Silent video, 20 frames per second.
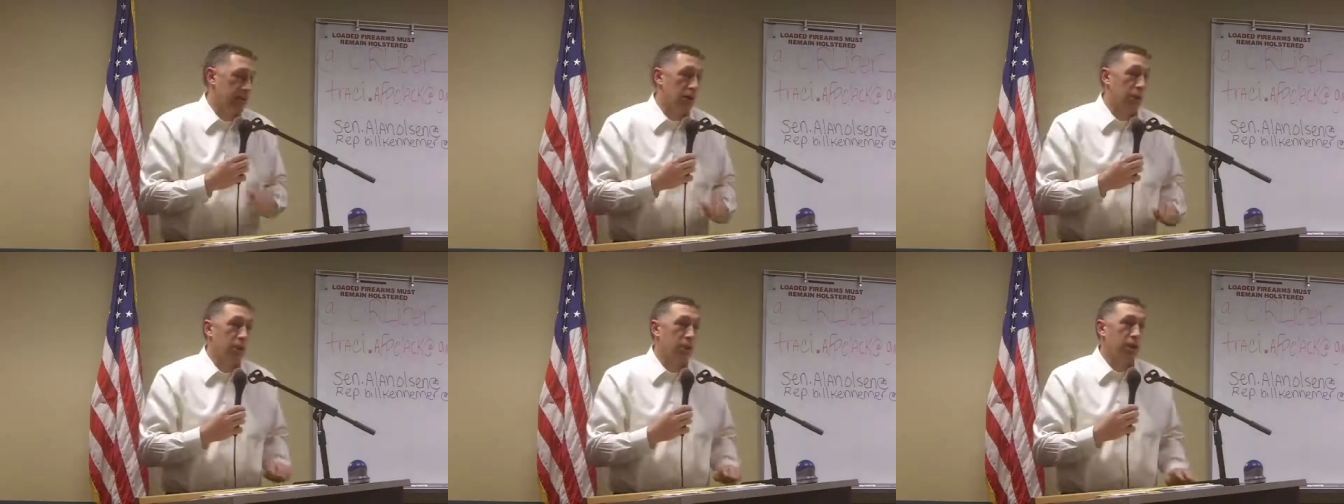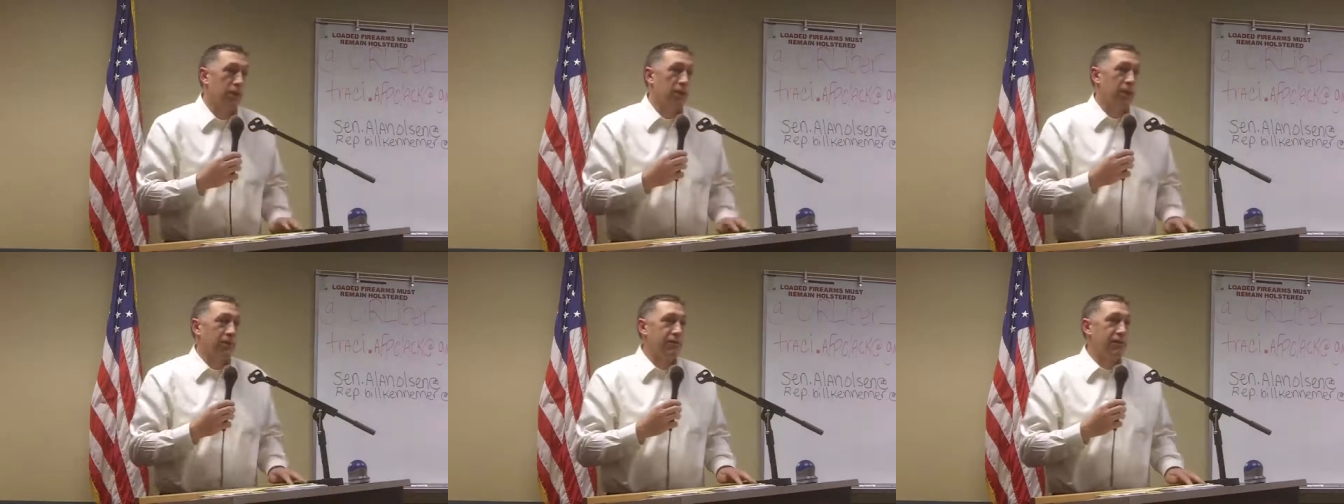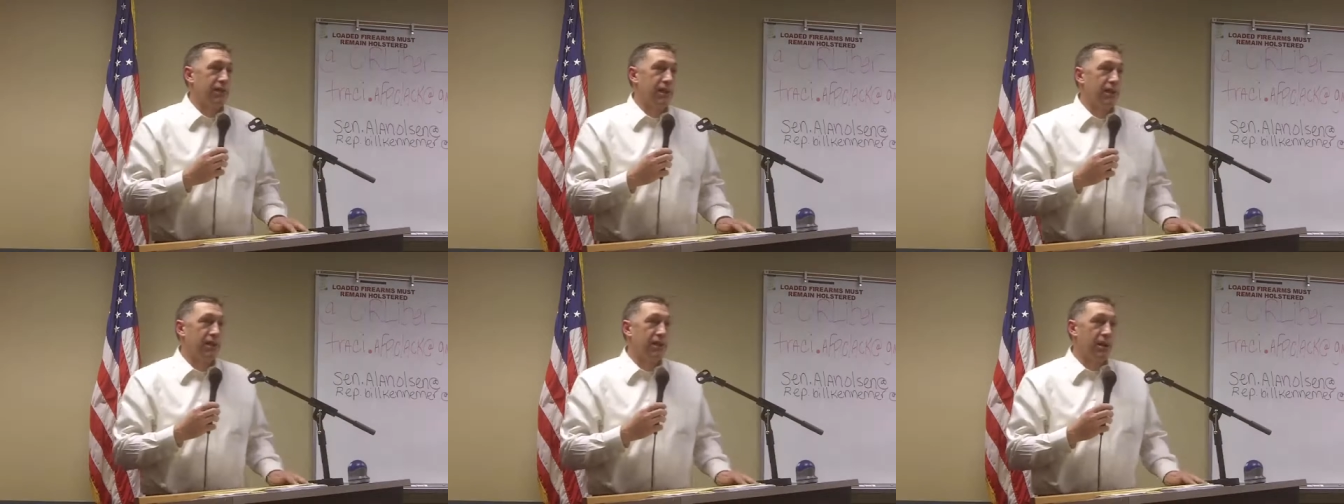Uh, we don't
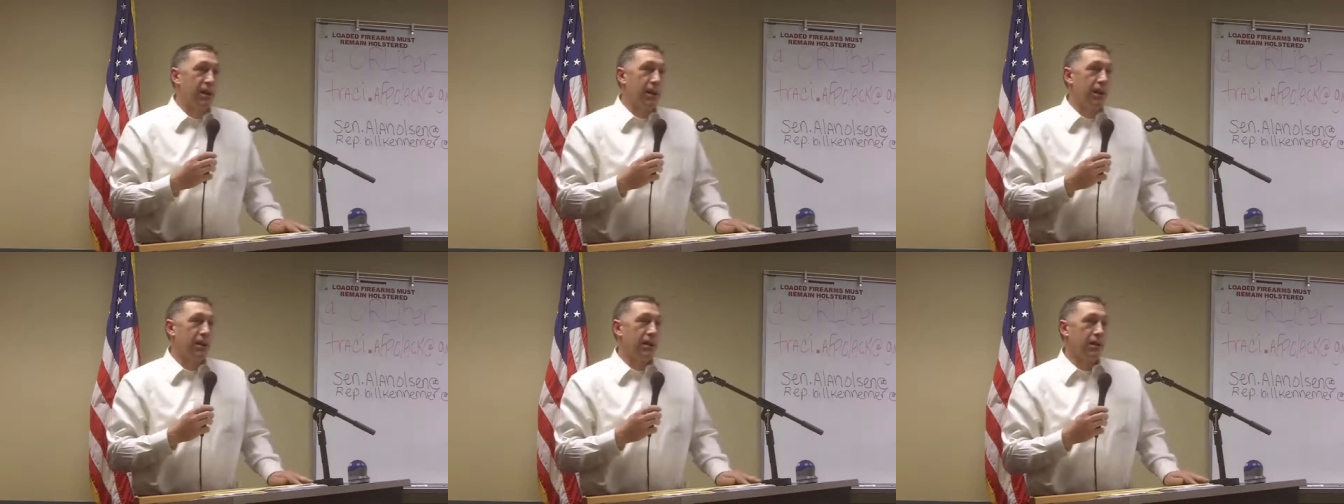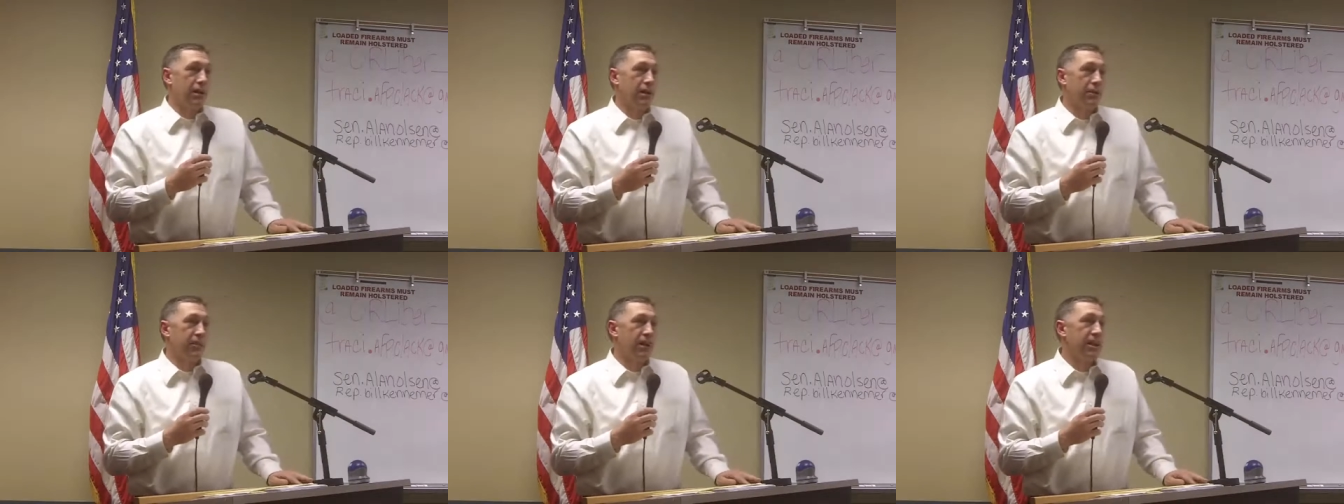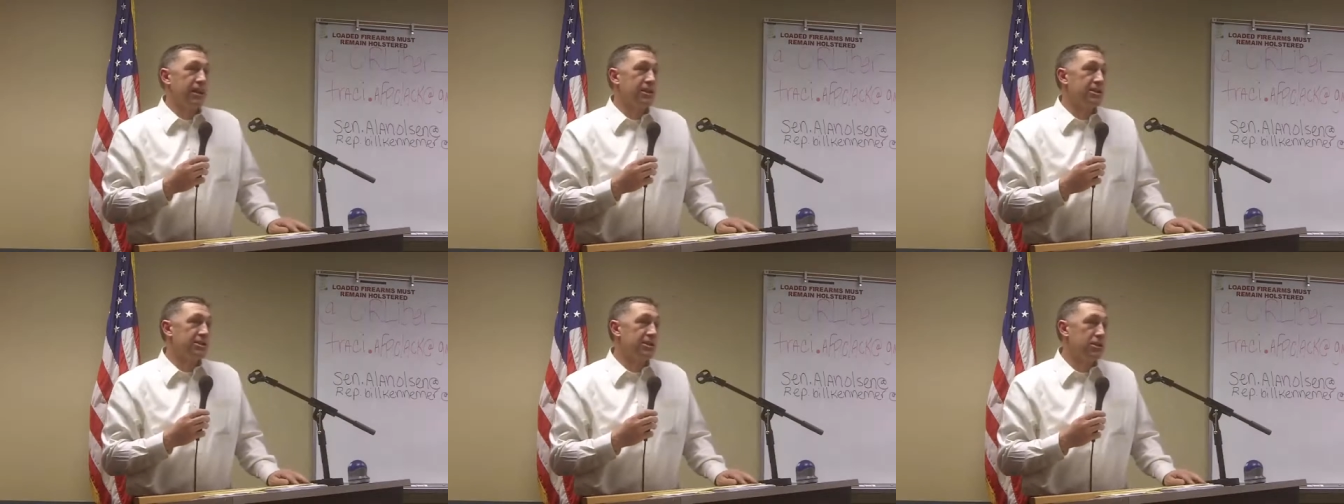have an uh,
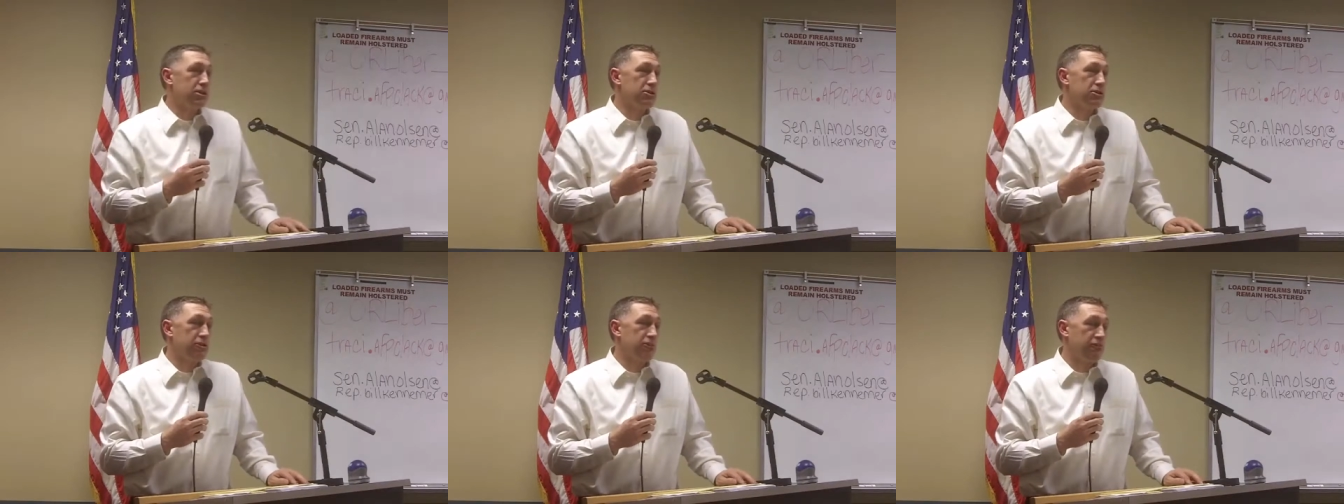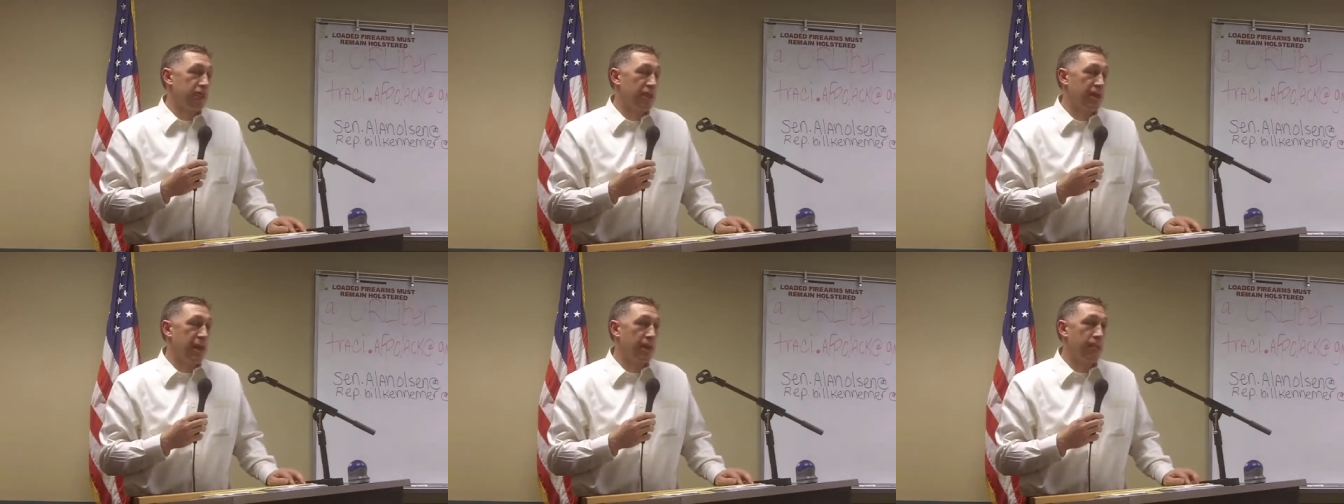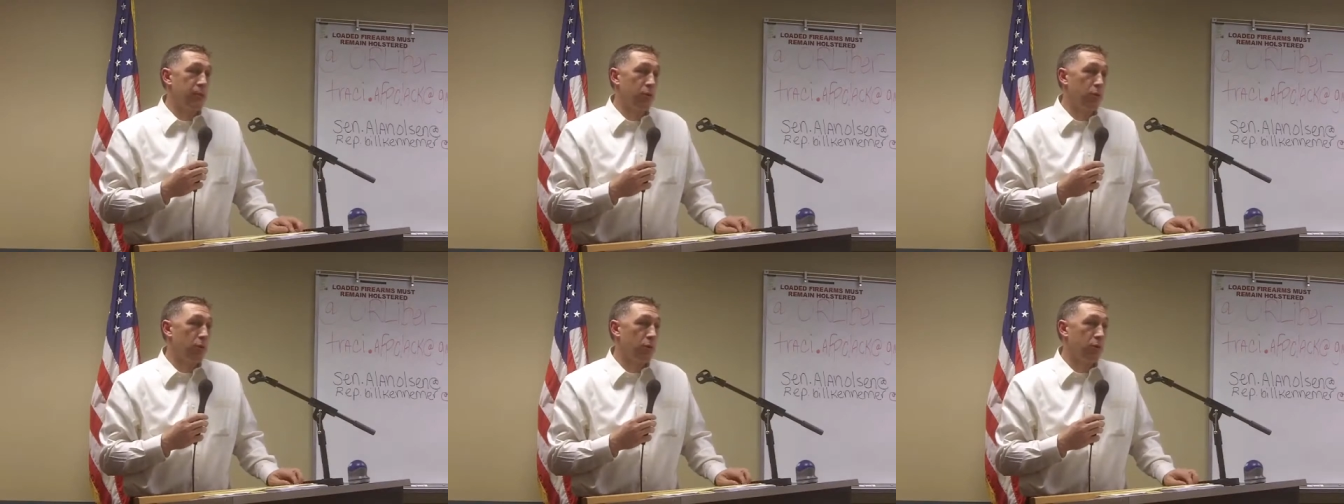immediate solution for
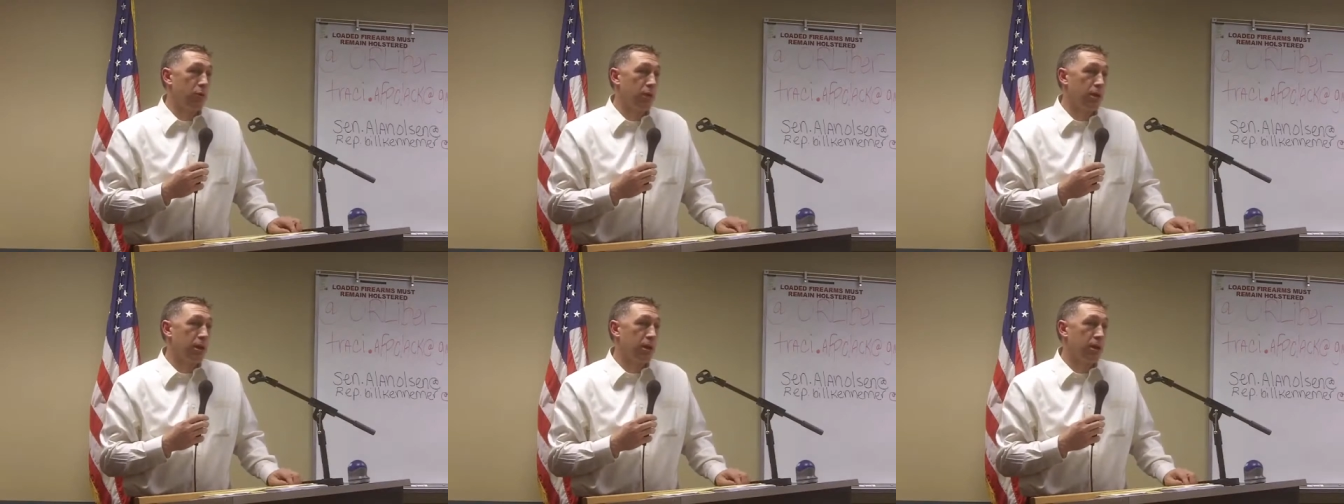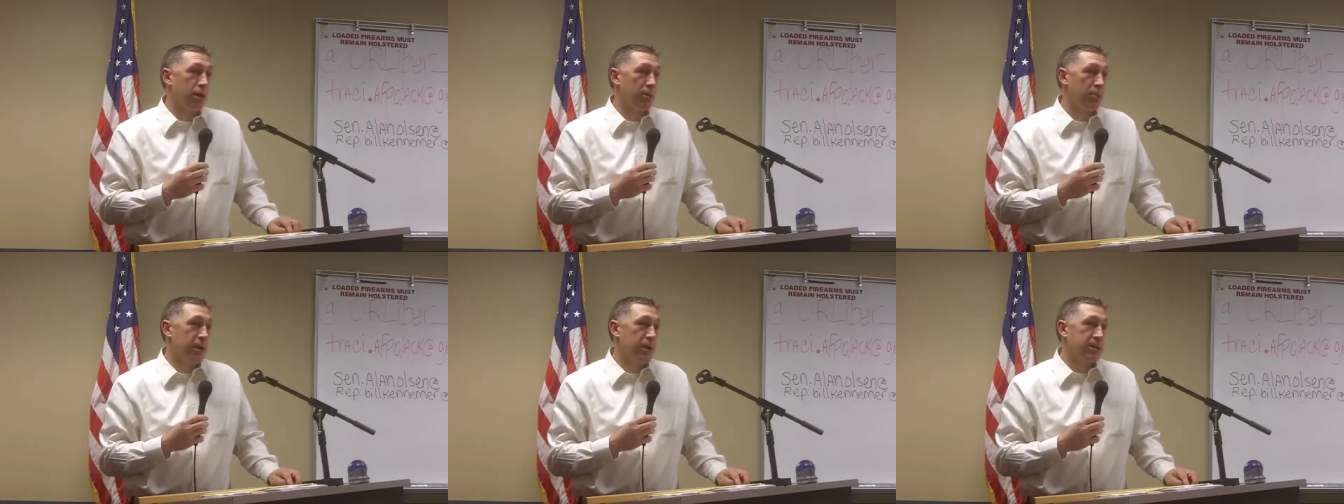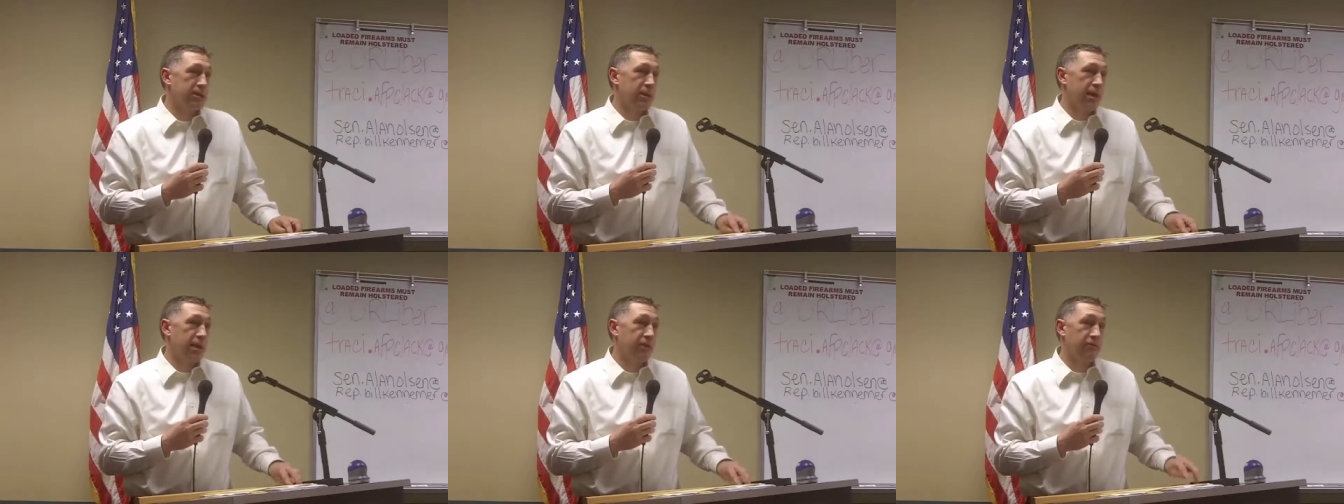that, but we're working our
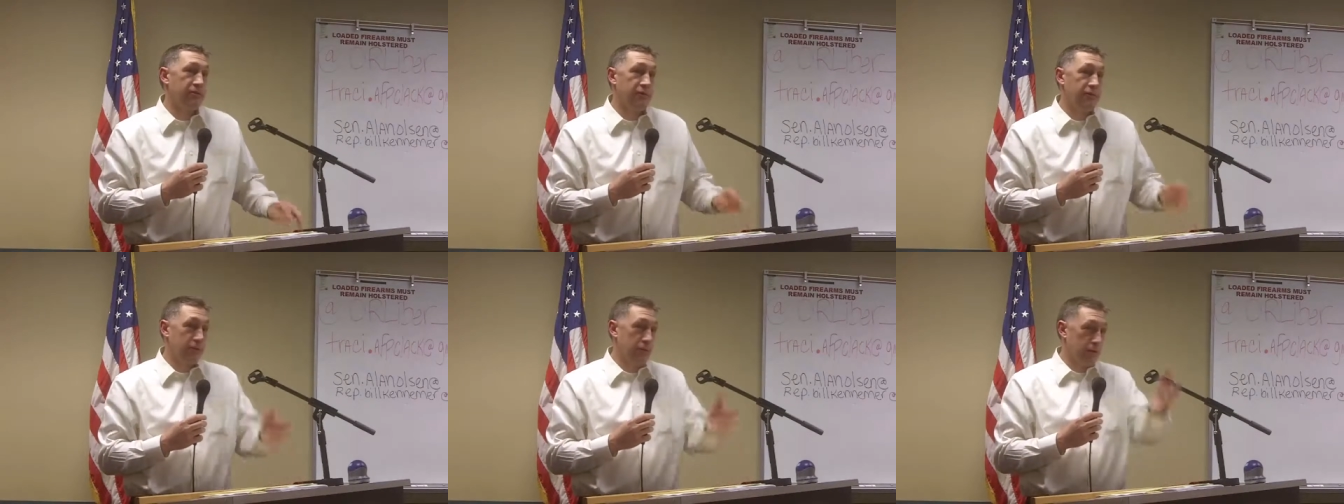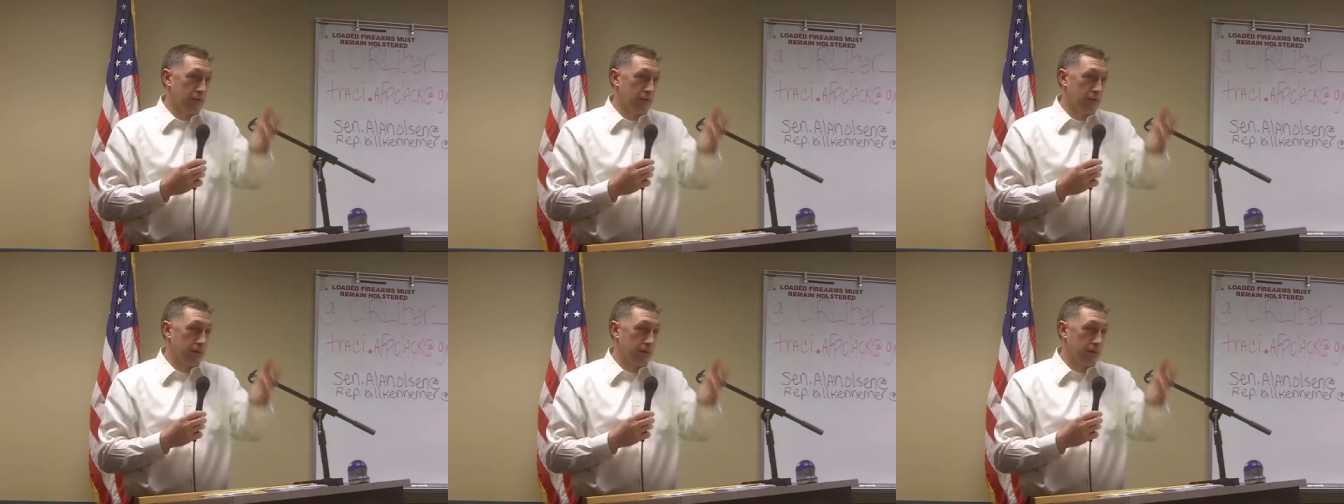butts off.